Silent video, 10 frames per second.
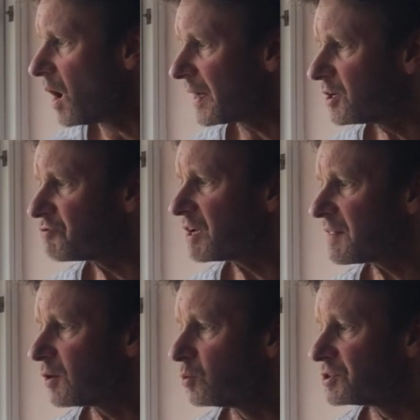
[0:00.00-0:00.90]
I could drink
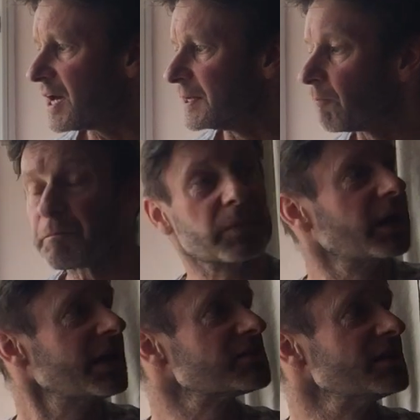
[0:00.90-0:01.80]
that all day.
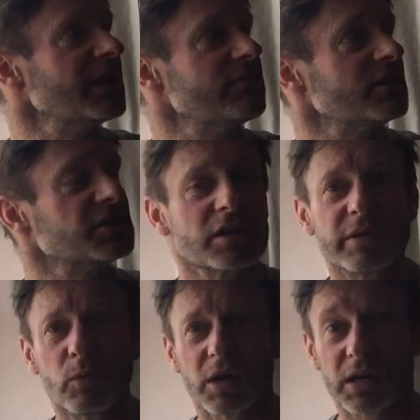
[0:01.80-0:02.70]
And actually, given that it's
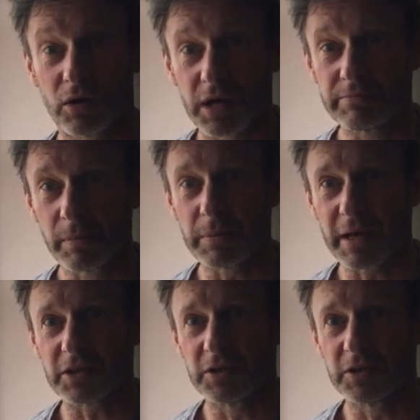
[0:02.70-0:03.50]
only 1 o'clock, I probably better